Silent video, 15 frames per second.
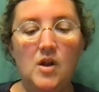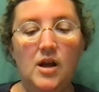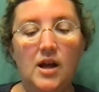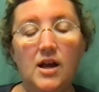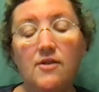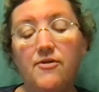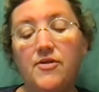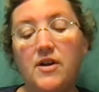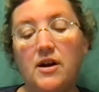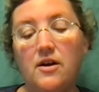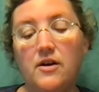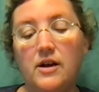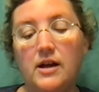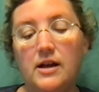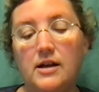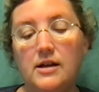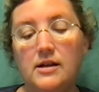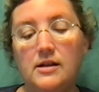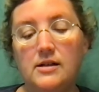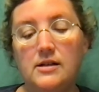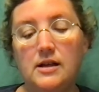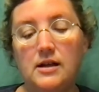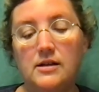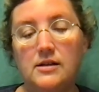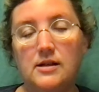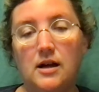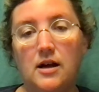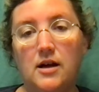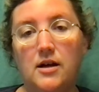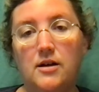If there is a
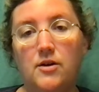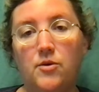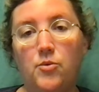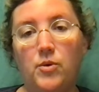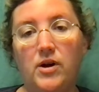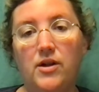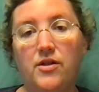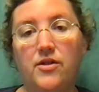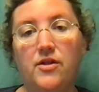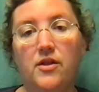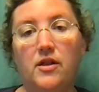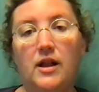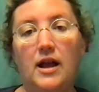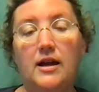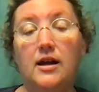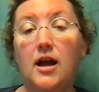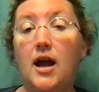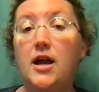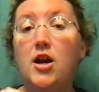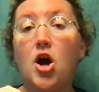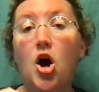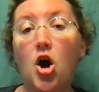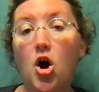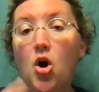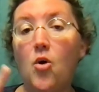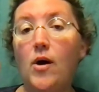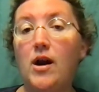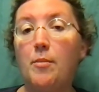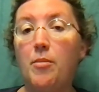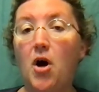sign with like an O,
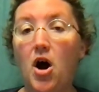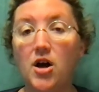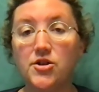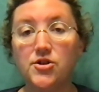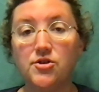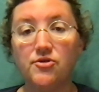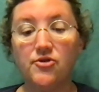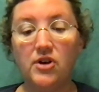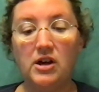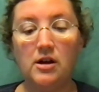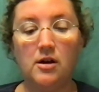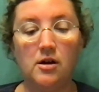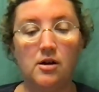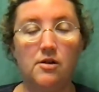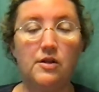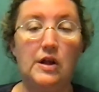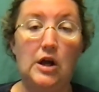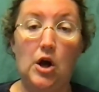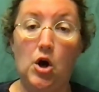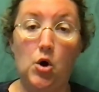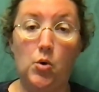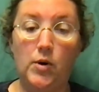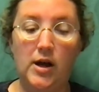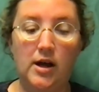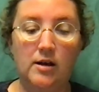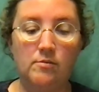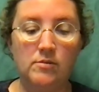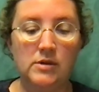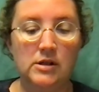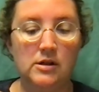an apostrophe, the O
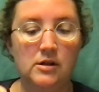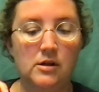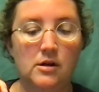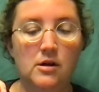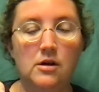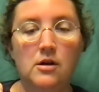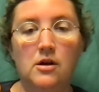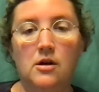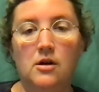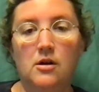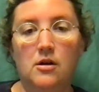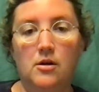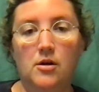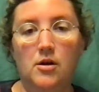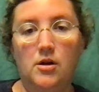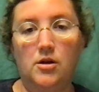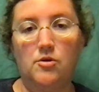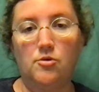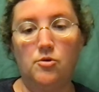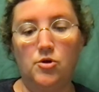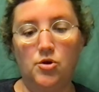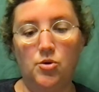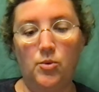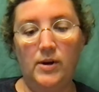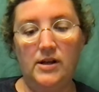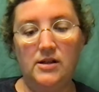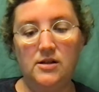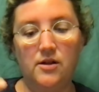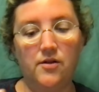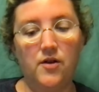names, you
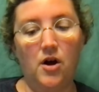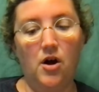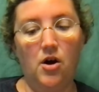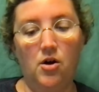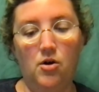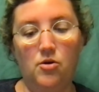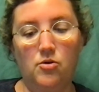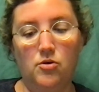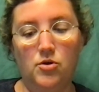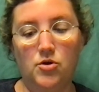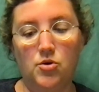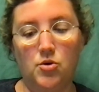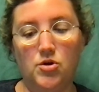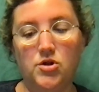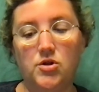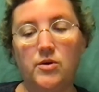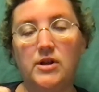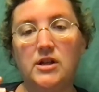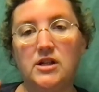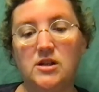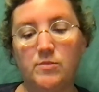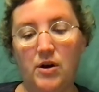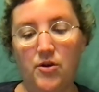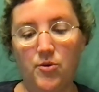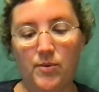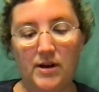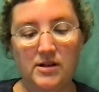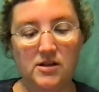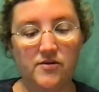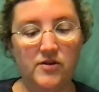twist the O towards you and then spell the
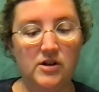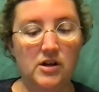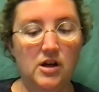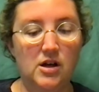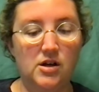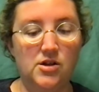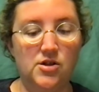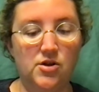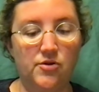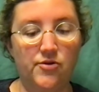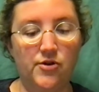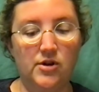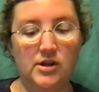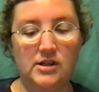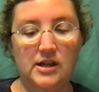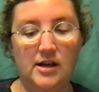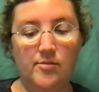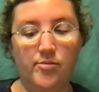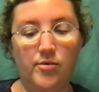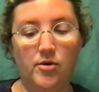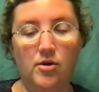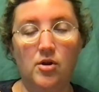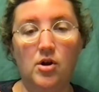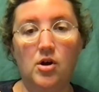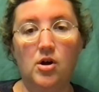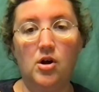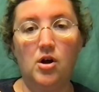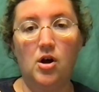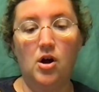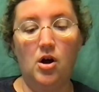rest of it. So for example,
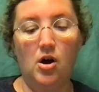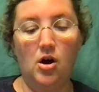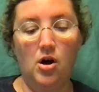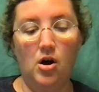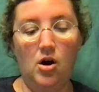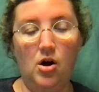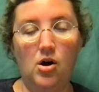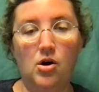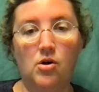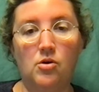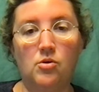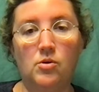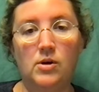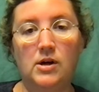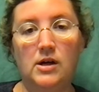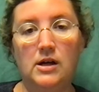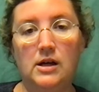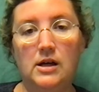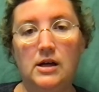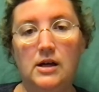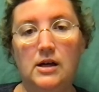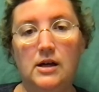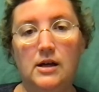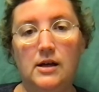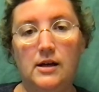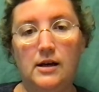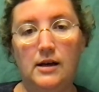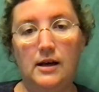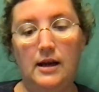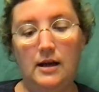O
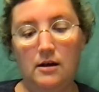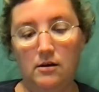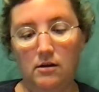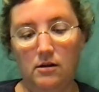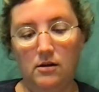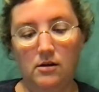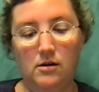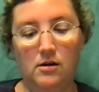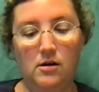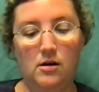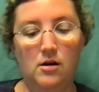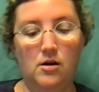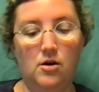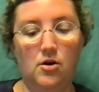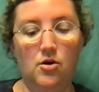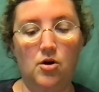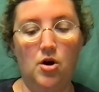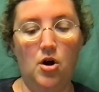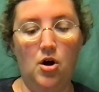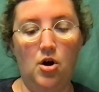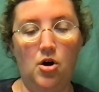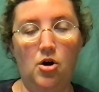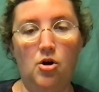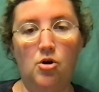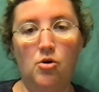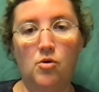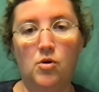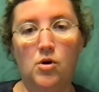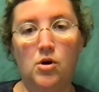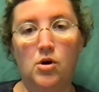Neil or O